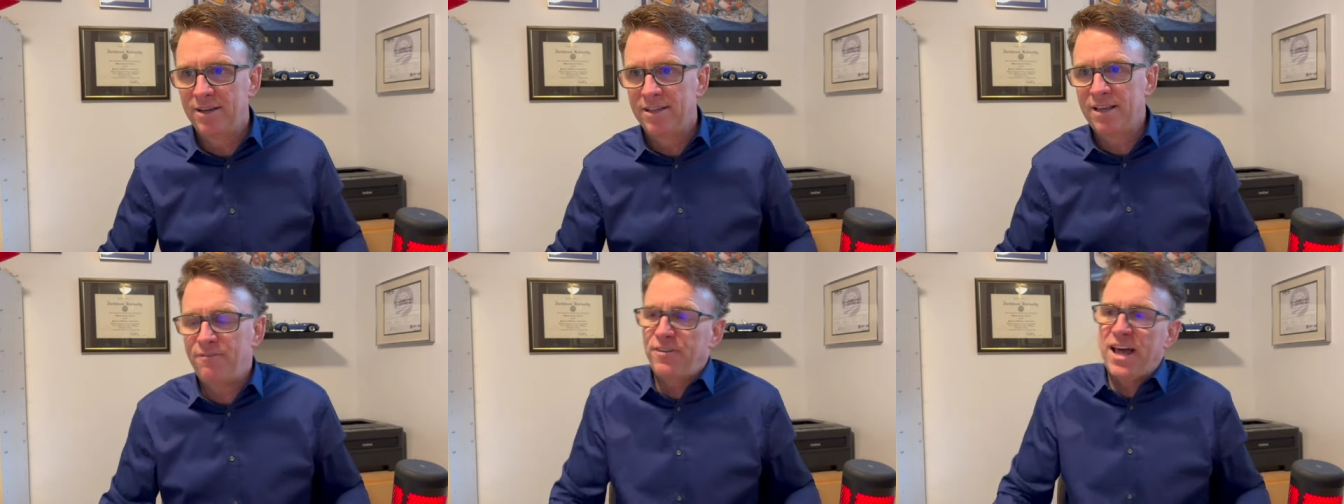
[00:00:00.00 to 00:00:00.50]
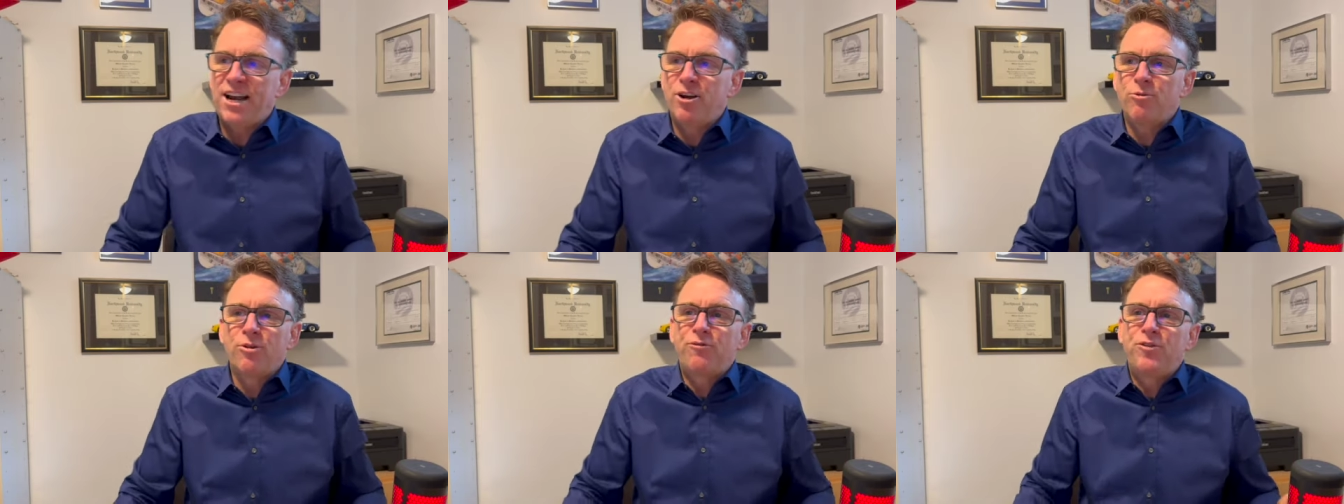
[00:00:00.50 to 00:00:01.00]
They flat out
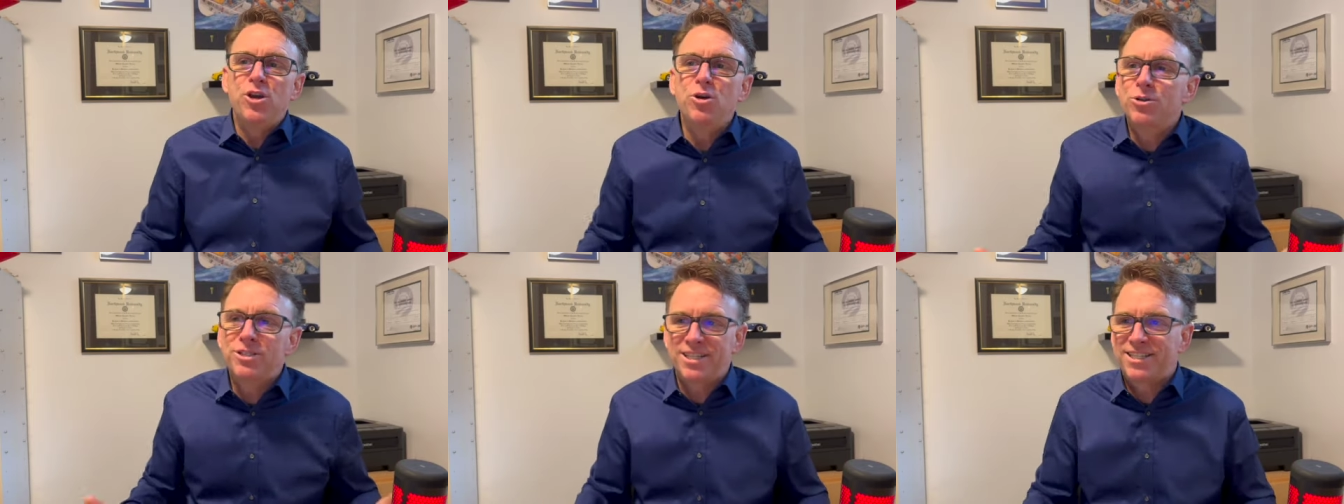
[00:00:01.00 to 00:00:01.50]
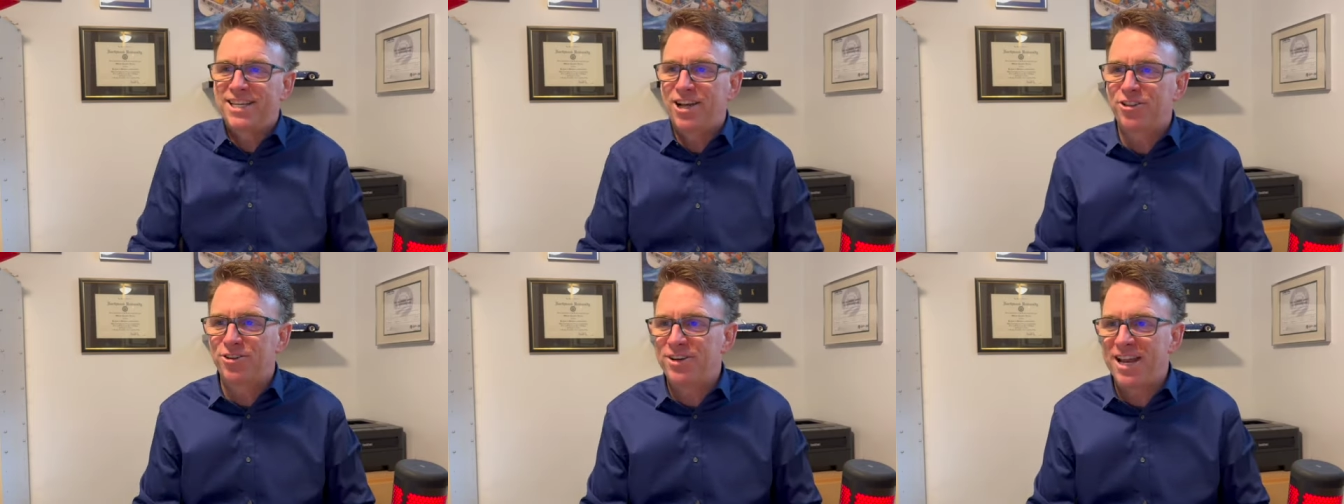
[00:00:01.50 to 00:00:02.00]
refuse to sell
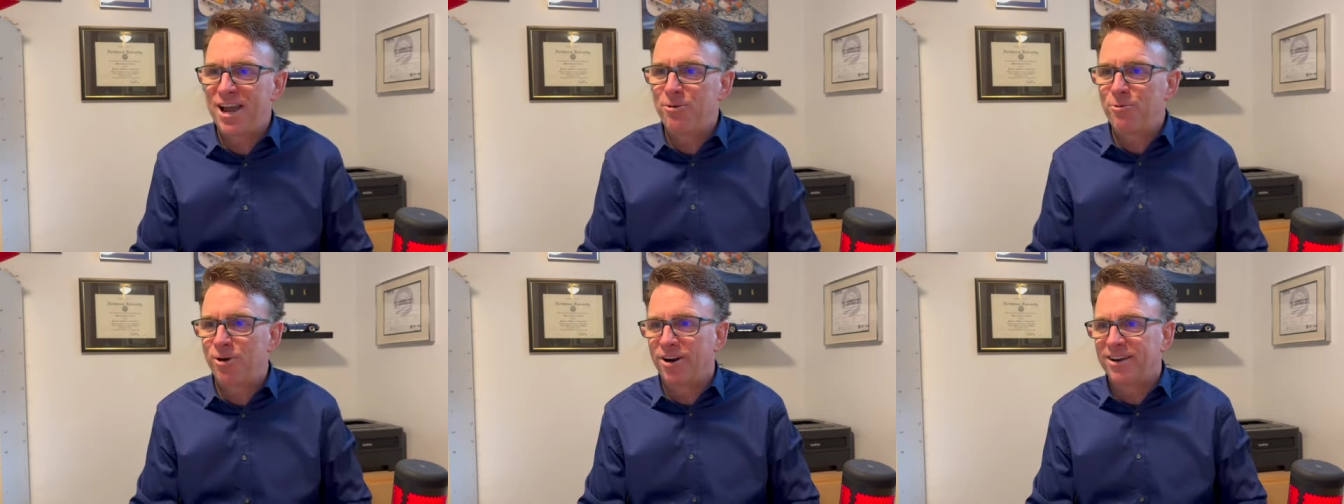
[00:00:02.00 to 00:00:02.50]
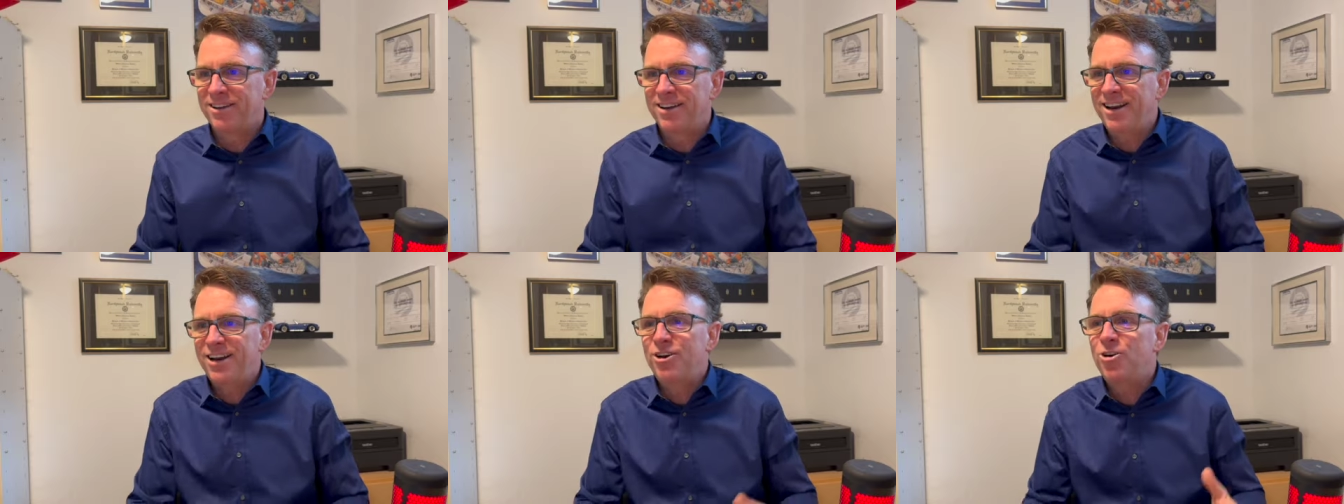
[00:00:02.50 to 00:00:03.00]
their network. And
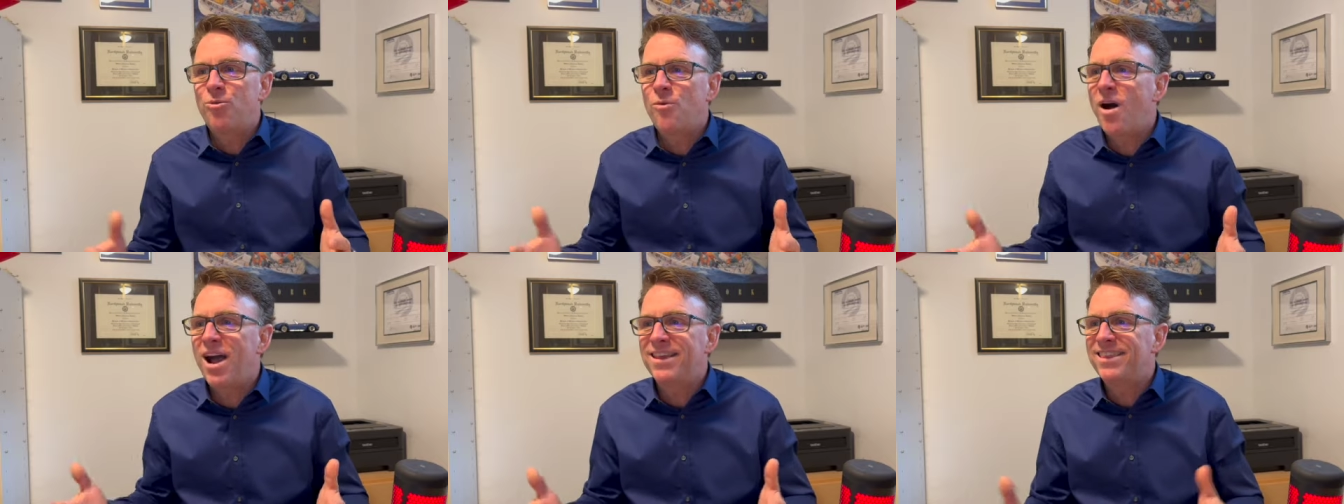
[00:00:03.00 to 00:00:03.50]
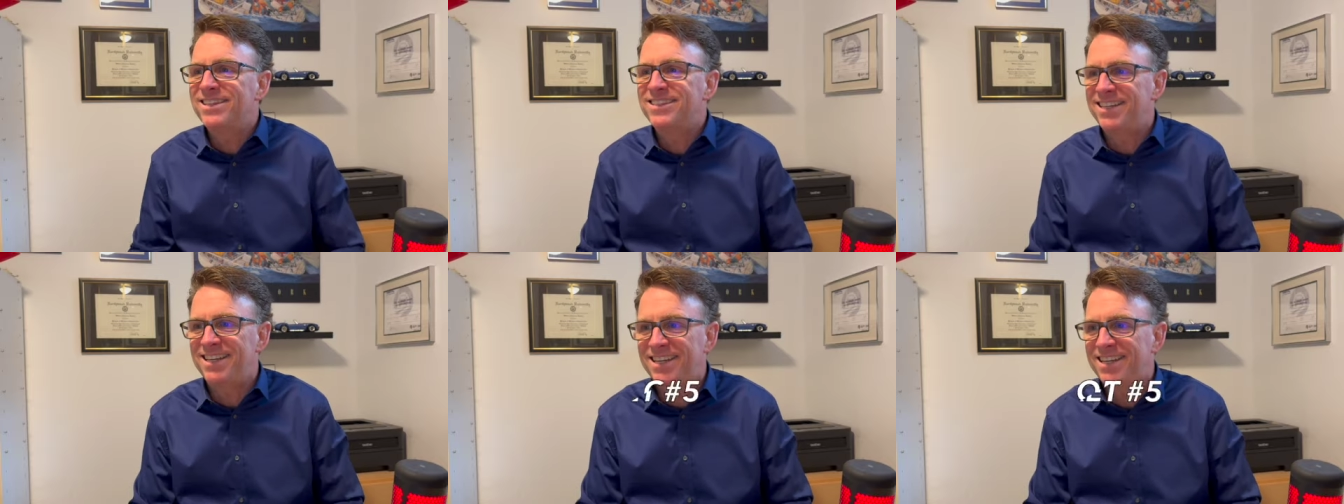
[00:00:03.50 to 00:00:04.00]
I don't know why
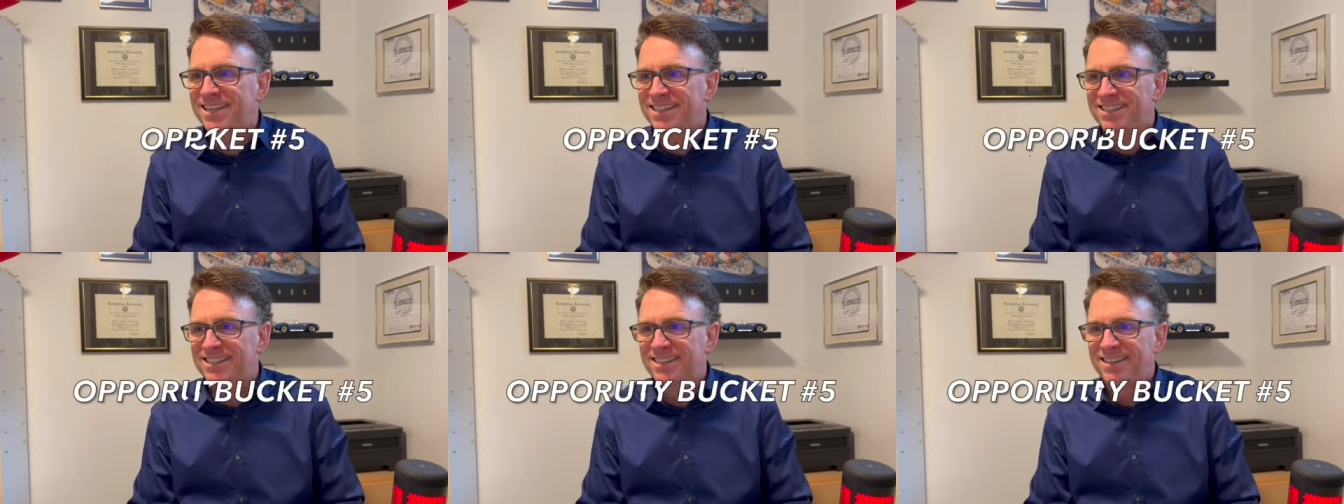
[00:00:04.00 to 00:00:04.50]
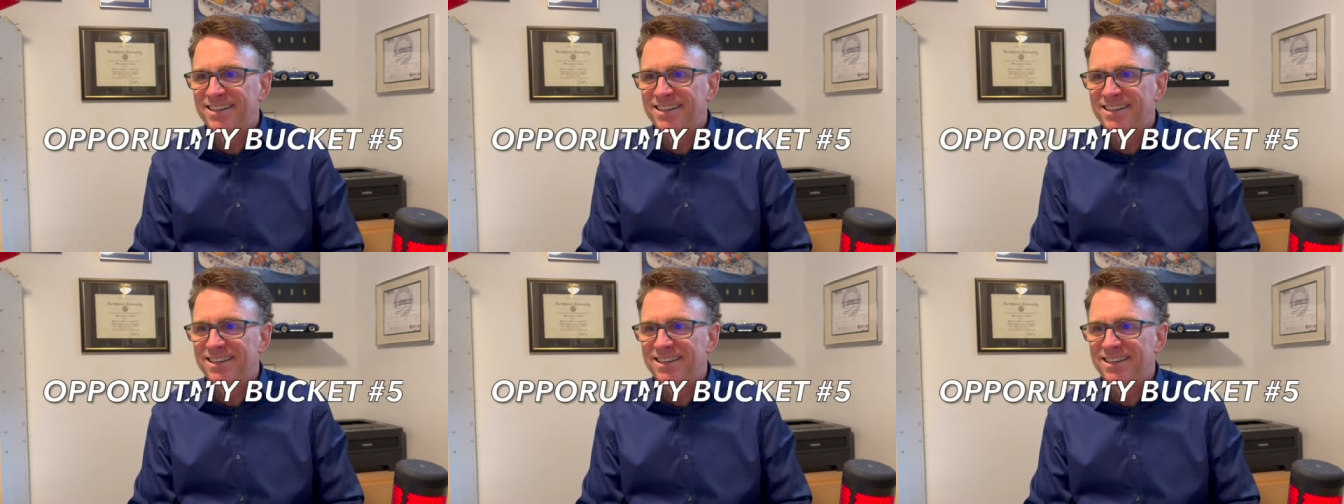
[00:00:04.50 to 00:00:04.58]
this is.